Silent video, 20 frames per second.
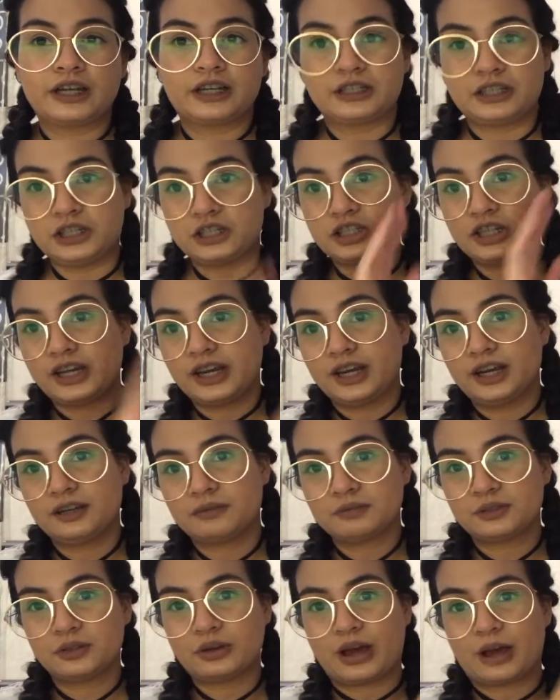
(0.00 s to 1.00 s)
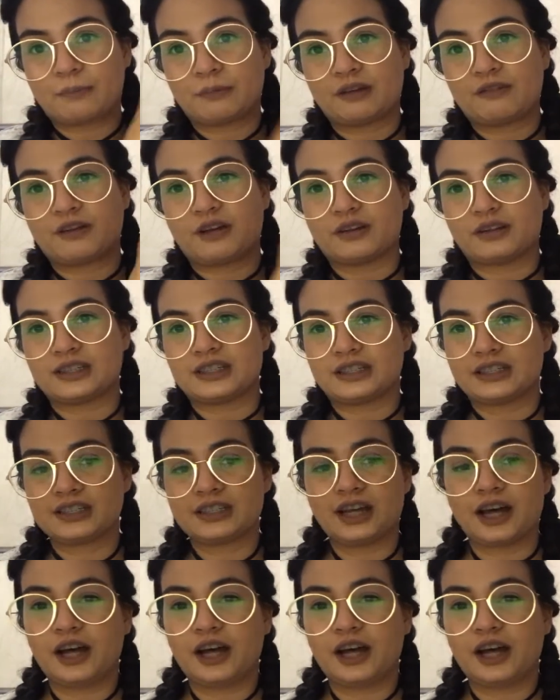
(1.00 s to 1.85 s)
Adichie. So happy I found this.